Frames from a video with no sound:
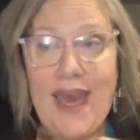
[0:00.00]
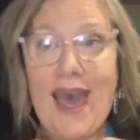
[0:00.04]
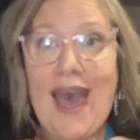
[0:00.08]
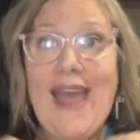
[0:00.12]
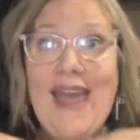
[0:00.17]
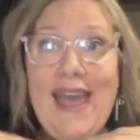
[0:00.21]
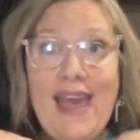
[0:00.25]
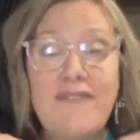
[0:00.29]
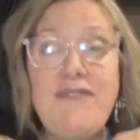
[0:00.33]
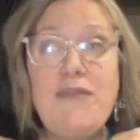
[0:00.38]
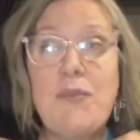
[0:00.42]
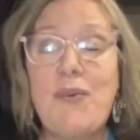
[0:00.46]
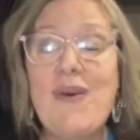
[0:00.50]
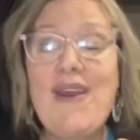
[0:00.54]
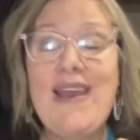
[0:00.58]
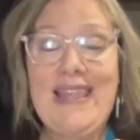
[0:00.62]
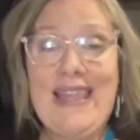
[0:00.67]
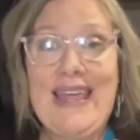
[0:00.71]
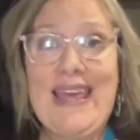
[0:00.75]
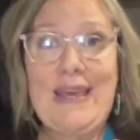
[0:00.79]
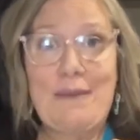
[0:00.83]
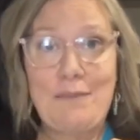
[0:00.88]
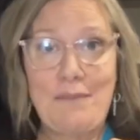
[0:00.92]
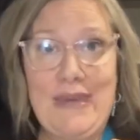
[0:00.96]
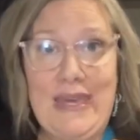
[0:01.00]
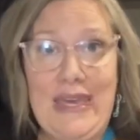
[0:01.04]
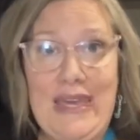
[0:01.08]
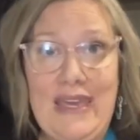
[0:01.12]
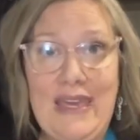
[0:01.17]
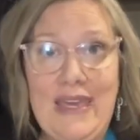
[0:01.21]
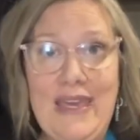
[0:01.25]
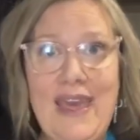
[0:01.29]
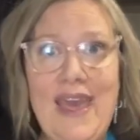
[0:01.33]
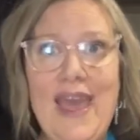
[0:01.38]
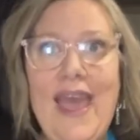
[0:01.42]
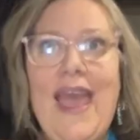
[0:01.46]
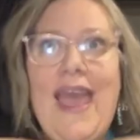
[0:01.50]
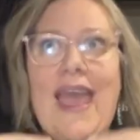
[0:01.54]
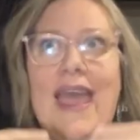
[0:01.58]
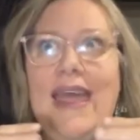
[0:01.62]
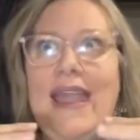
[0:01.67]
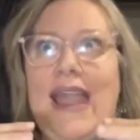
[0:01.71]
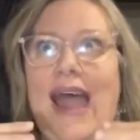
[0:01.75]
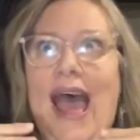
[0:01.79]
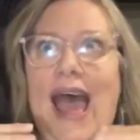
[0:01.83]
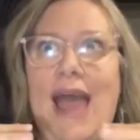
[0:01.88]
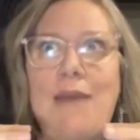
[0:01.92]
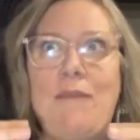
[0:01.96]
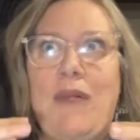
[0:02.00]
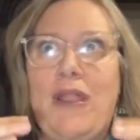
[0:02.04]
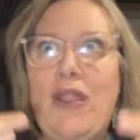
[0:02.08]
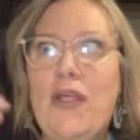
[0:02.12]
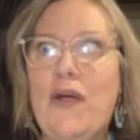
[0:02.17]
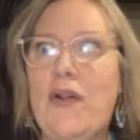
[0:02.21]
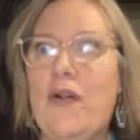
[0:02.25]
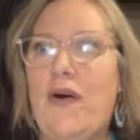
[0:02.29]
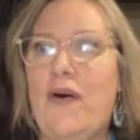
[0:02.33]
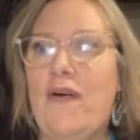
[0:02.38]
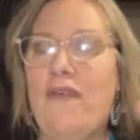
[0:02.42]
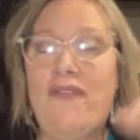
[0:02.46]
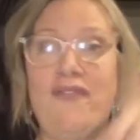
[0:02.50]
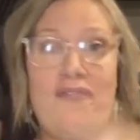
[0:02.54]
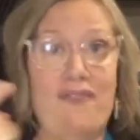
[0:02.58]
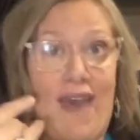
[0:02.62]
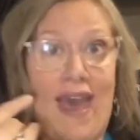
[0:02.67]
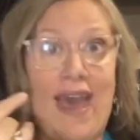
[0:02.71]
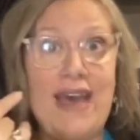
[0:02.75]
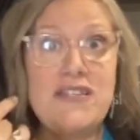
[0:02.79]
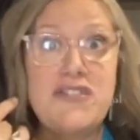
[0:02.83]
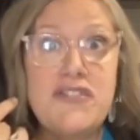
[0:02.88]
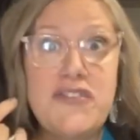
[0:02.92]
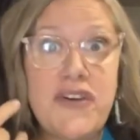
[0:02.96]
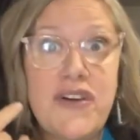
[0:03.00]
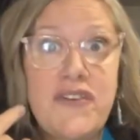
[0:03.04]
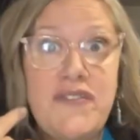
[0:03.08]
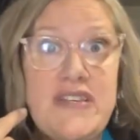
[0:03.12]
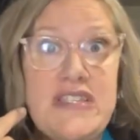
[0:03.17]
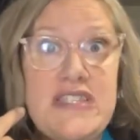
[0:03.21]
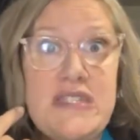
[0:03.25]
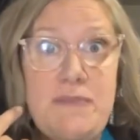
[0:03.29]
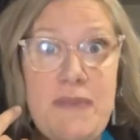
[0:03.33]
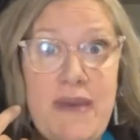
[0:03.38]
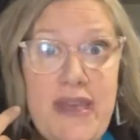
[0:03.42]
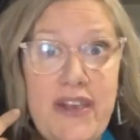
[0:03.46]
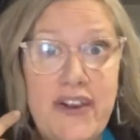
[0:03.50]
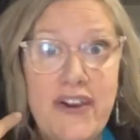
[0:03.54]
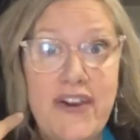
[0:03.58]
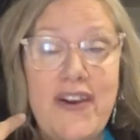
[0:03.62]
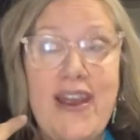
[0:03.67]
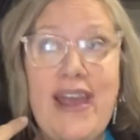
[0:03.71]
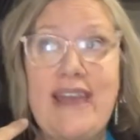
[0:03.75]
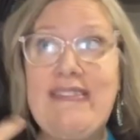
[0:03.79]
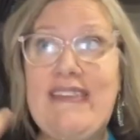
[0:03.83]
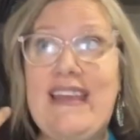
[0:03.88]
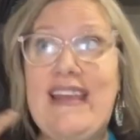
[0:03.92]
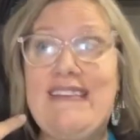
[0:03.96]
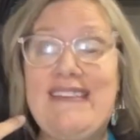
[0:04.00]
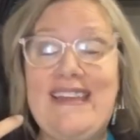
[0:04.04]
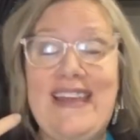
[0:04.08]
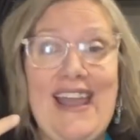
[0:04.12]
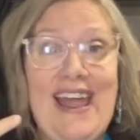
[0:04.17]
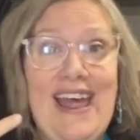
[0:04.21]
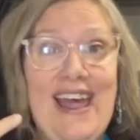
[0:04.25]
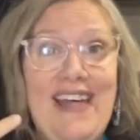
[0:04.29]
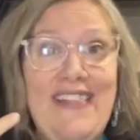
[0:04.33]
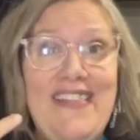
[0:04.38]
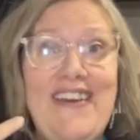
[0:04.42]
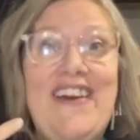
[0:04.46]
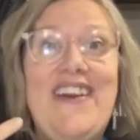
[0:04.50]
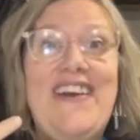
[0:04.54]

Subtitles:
I have to pray like me. And I'm a little faster of a speaker, I think, than Heather.